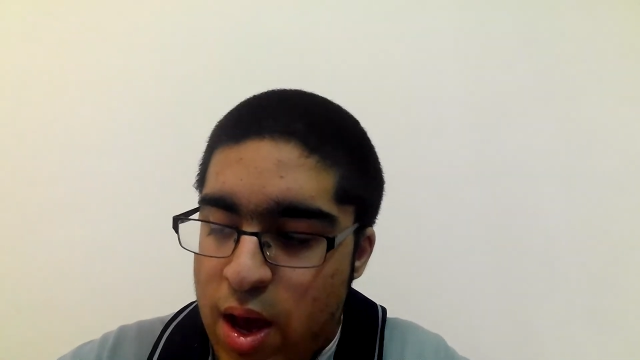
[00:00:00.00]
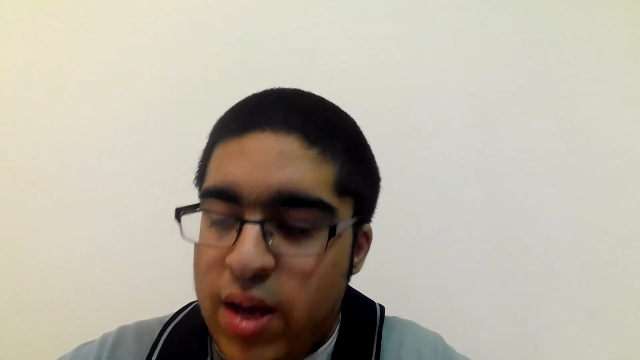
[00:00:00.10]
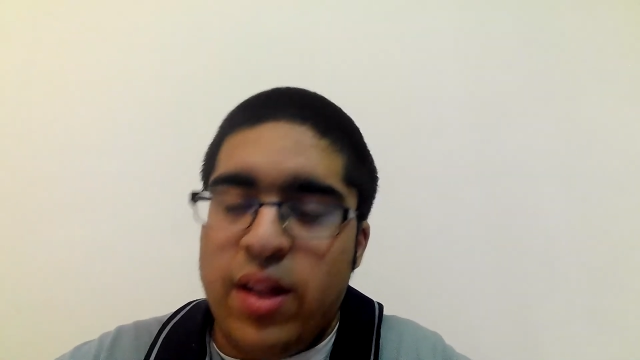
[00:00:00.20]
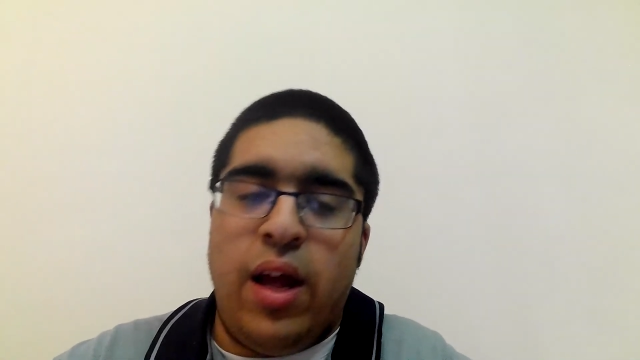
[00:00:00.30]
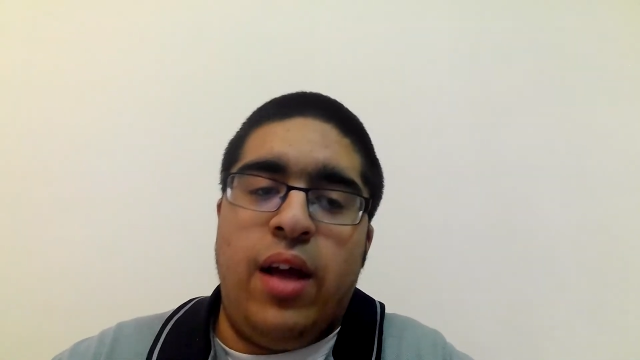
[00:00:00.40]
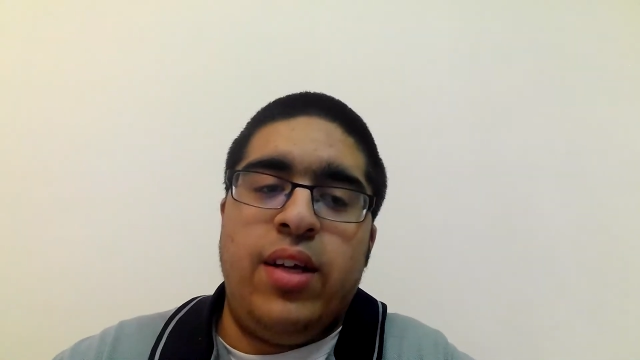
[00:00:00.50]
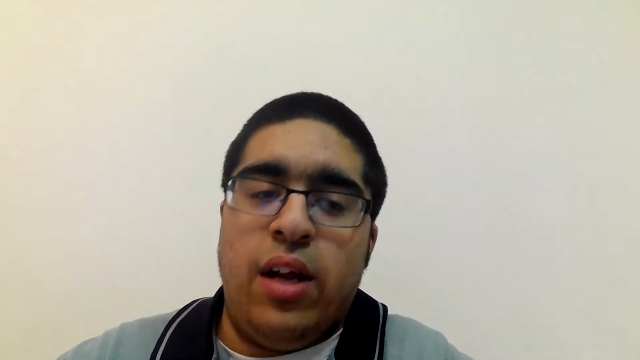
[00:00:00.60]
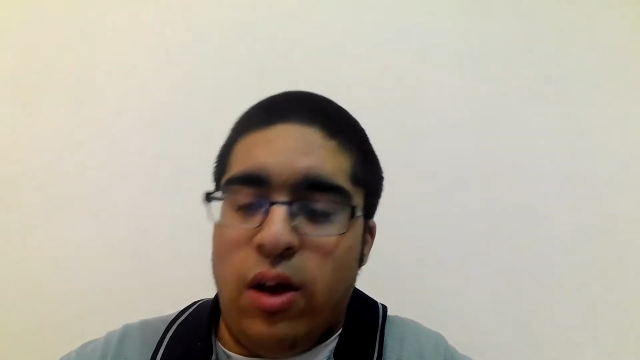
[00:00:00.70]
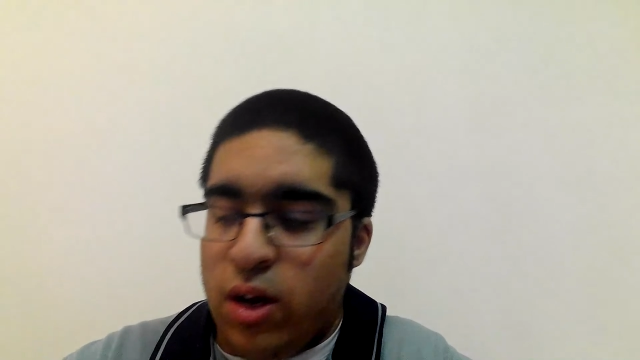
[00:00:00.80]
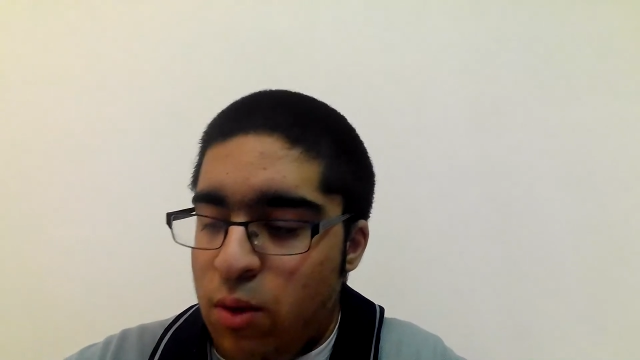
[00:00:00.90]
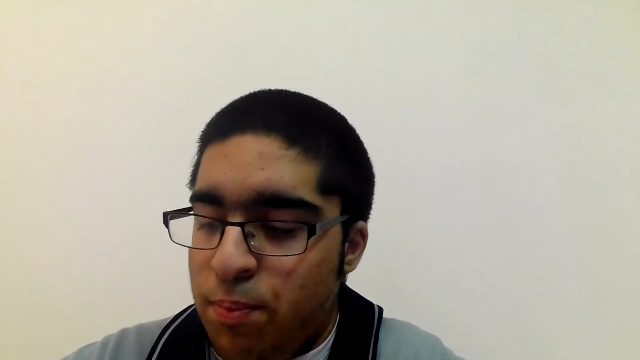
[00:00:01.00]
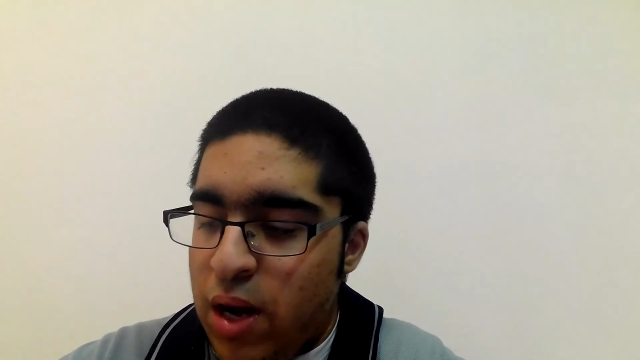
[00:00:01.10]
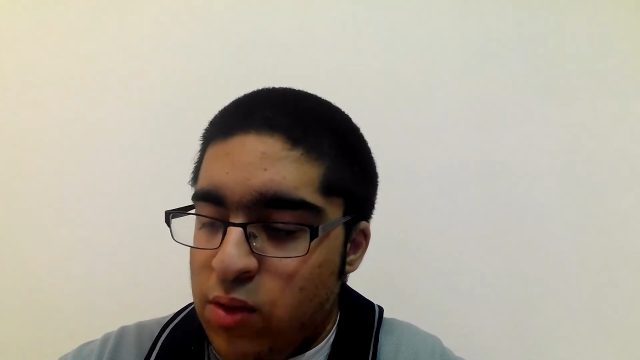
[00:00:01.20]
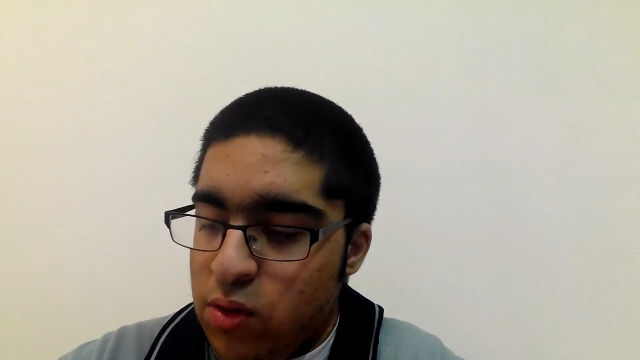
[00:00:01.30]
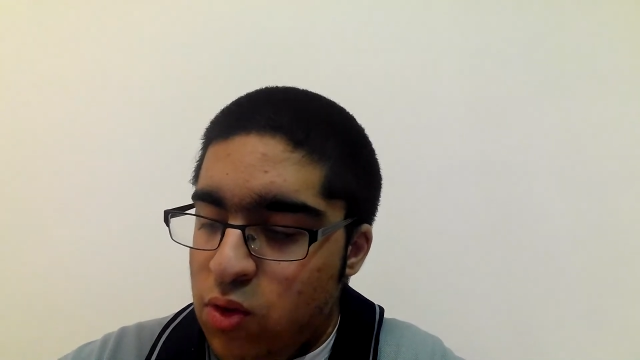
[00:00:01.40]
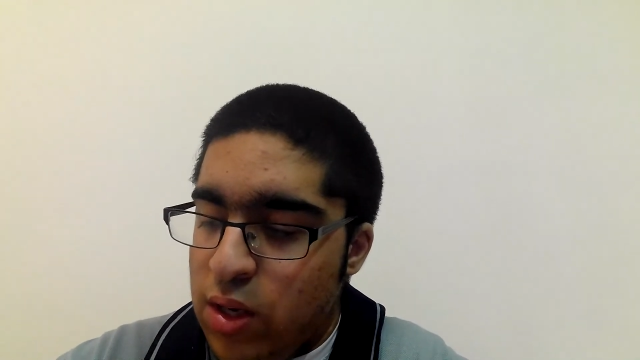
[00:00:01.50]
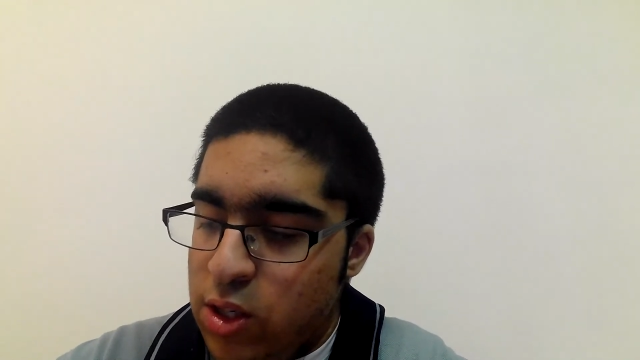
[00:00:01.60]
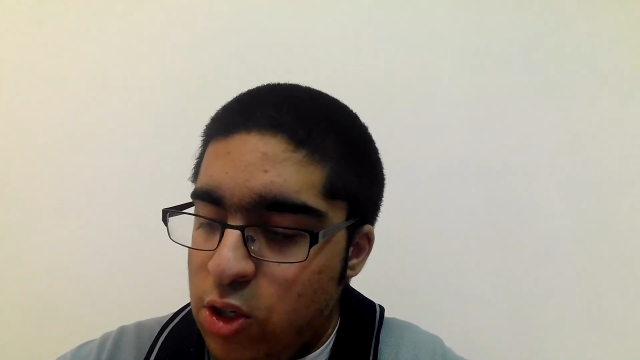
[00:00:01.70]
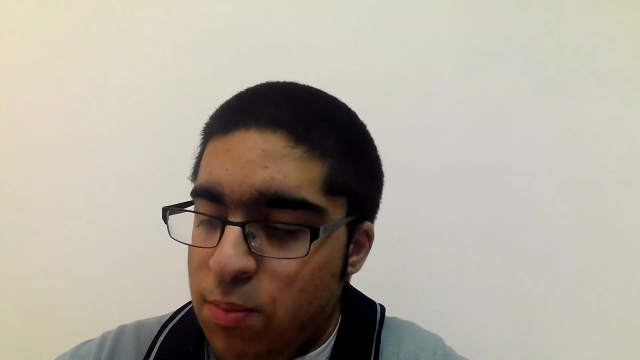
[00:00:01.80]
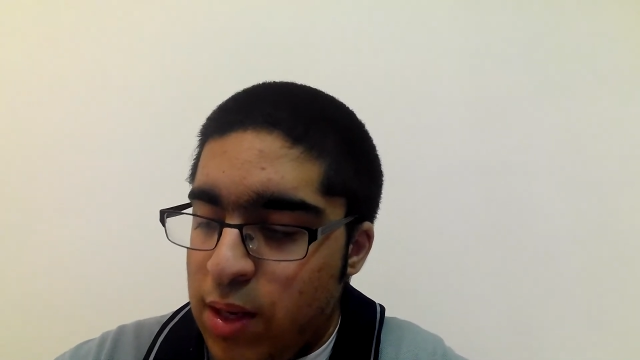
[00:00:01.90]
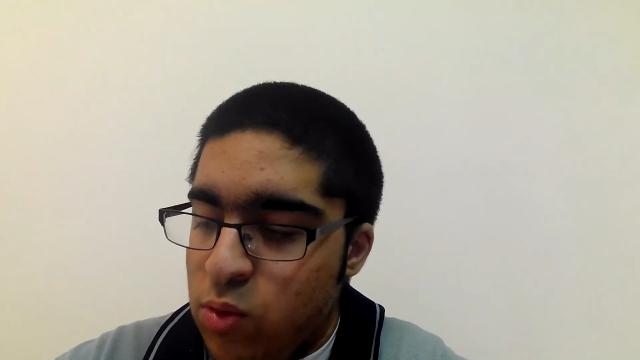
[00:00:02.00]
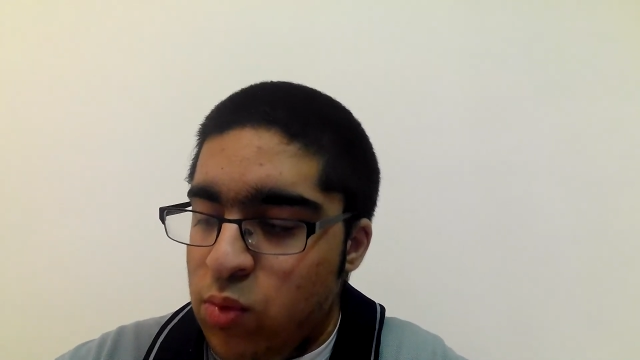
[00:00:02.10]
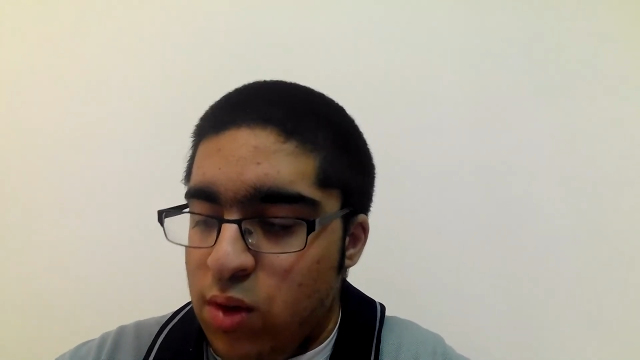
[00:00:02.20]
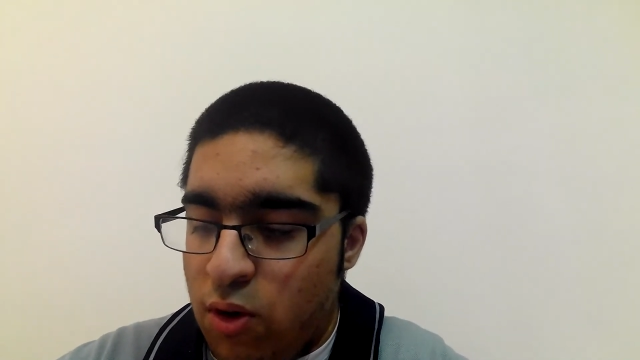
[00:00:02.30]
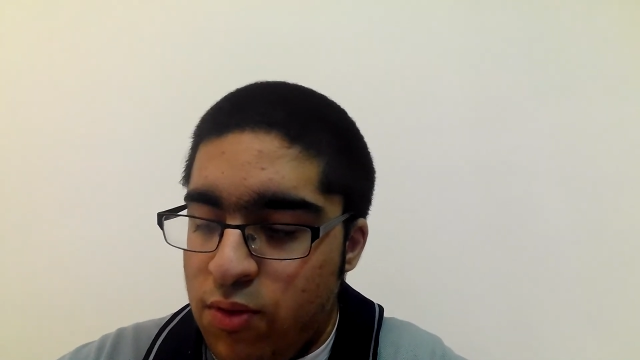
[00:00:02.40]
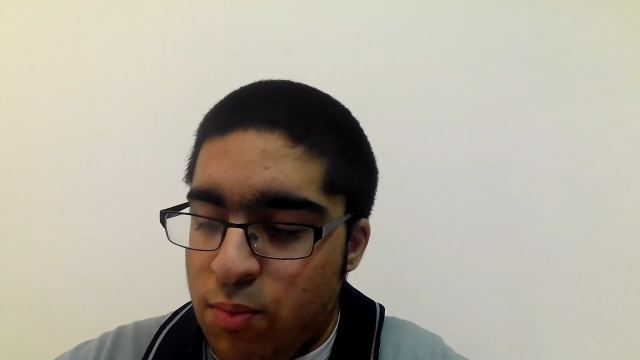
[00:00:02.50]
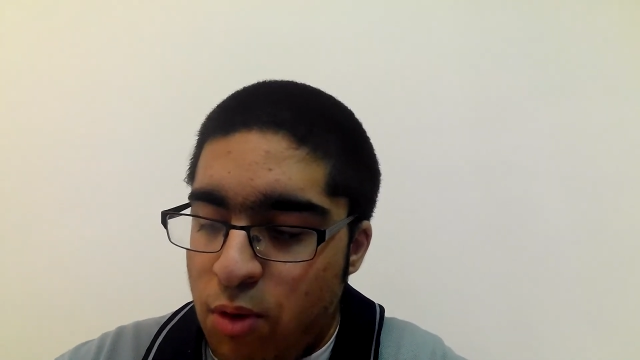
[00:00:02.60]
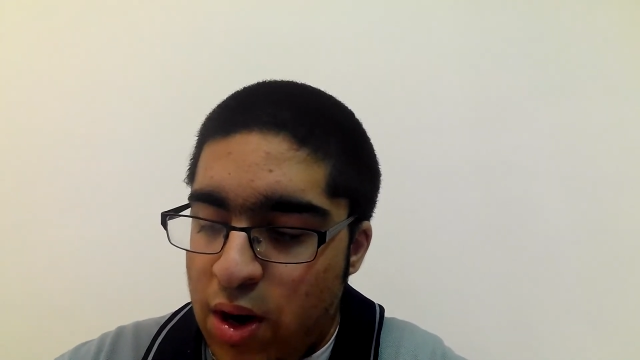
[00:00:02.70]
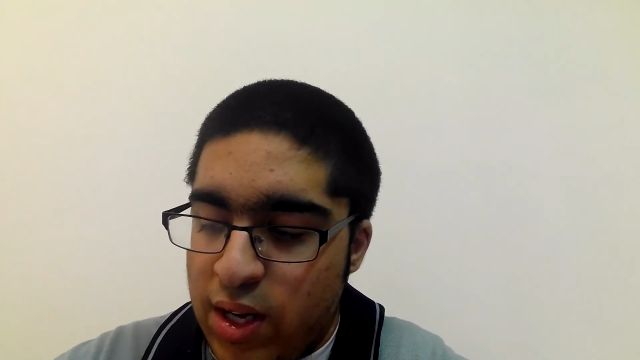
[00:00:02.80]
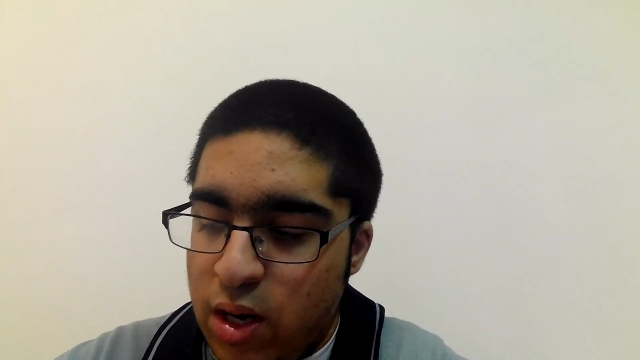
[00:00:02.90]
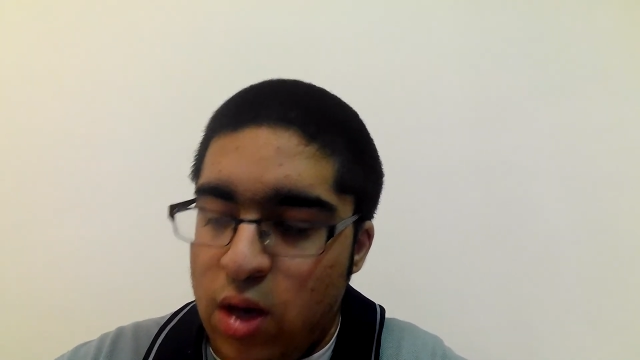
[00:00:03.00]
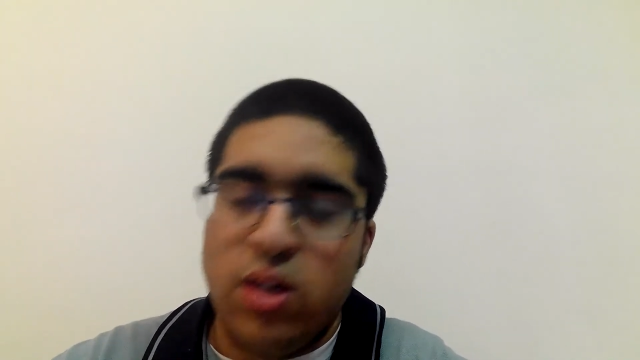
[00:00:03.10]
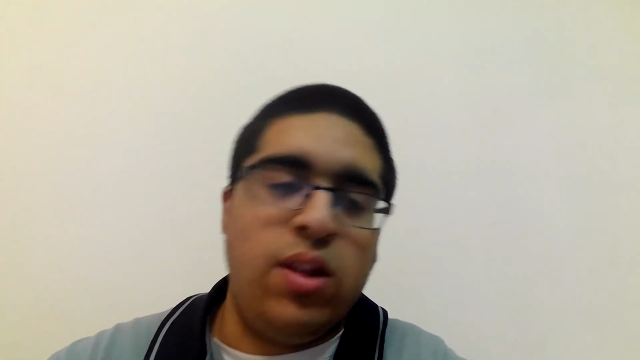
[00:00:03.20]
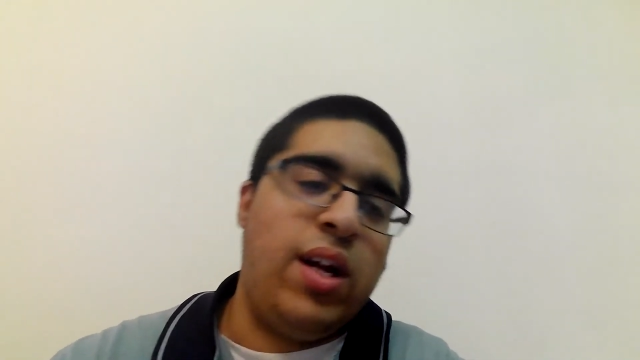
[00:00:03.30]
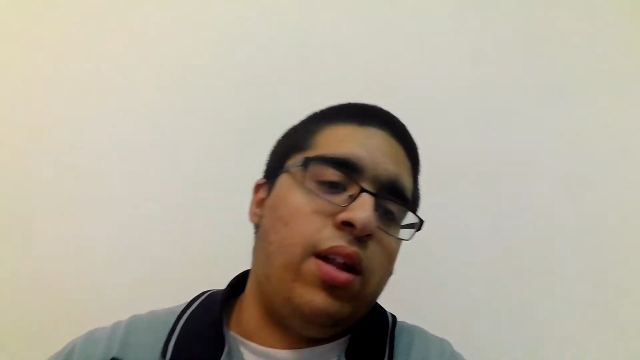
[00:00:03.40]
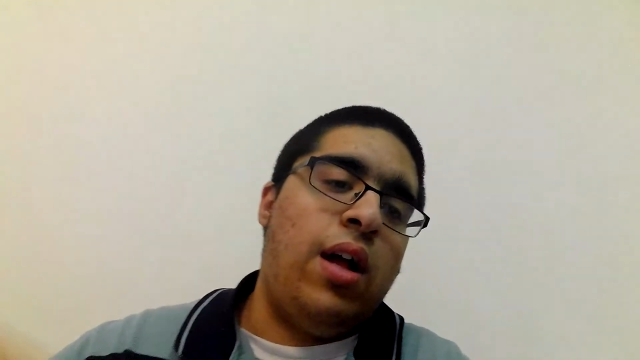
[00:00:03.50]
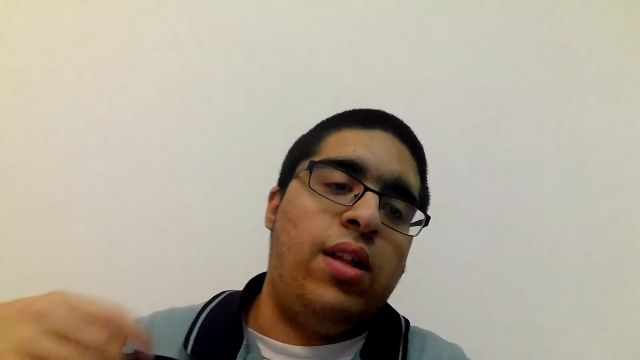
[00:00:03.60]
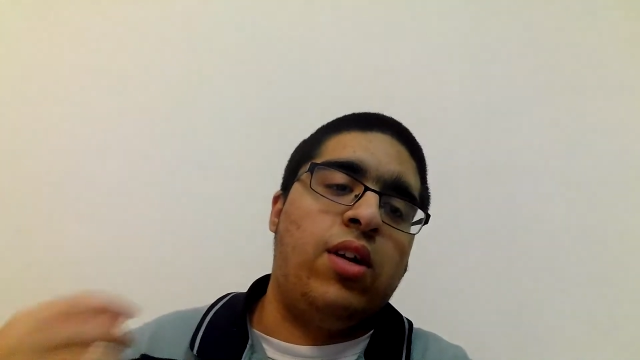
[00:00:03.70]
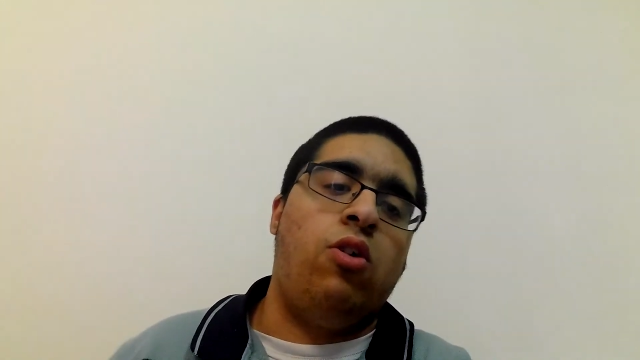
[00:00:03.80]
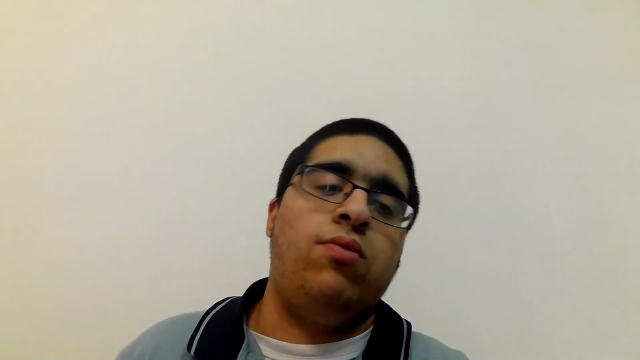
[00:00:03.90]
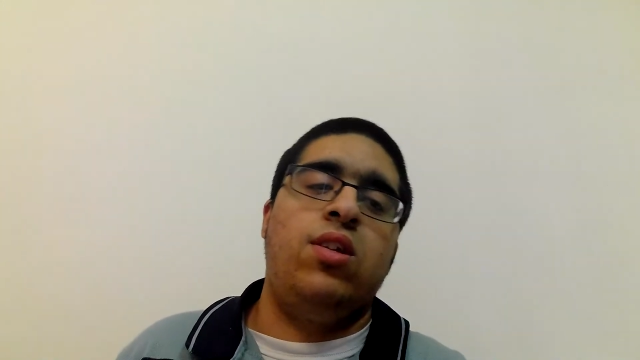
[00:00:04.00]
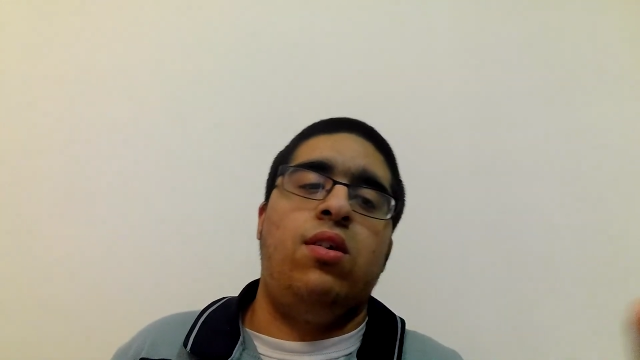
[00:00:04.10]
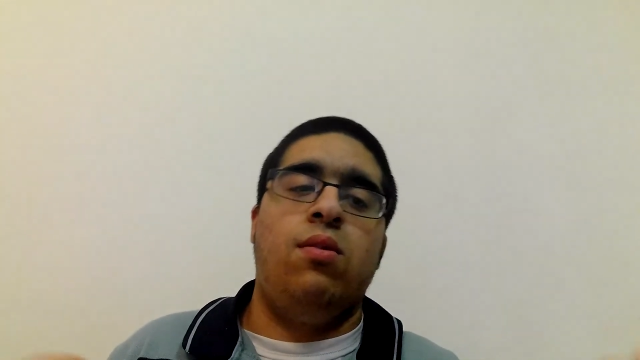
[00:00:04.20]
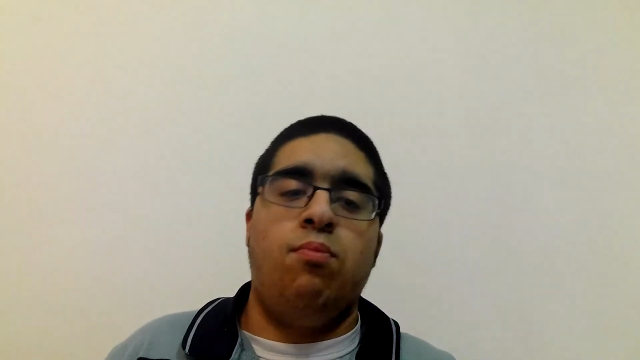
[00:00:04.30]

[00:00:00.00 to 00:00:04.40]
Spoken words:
they're you know, compounds of transition metals are often brightly colored, and they can obviously